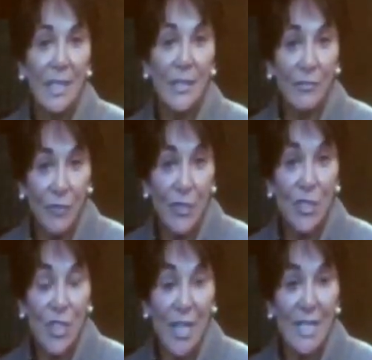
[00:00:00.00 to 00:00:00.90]
the
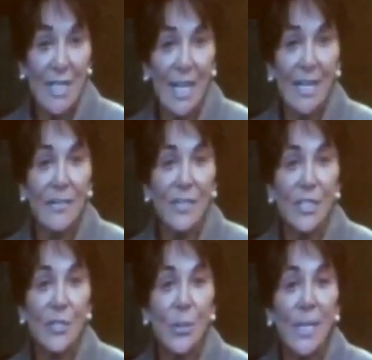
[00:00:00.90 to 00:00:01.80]
first genocide of the
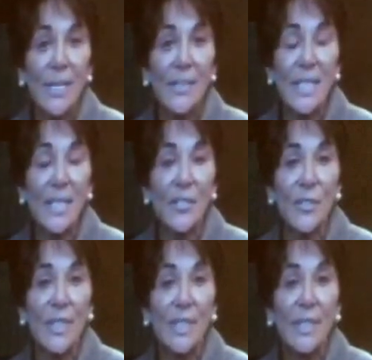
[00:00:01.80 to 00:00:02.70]
20th
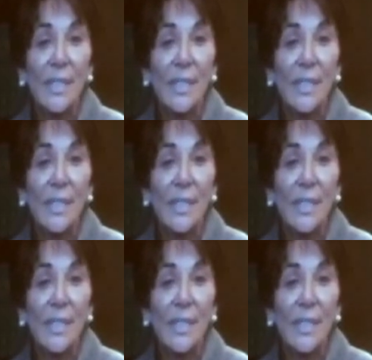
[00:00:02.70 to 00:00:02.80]
century,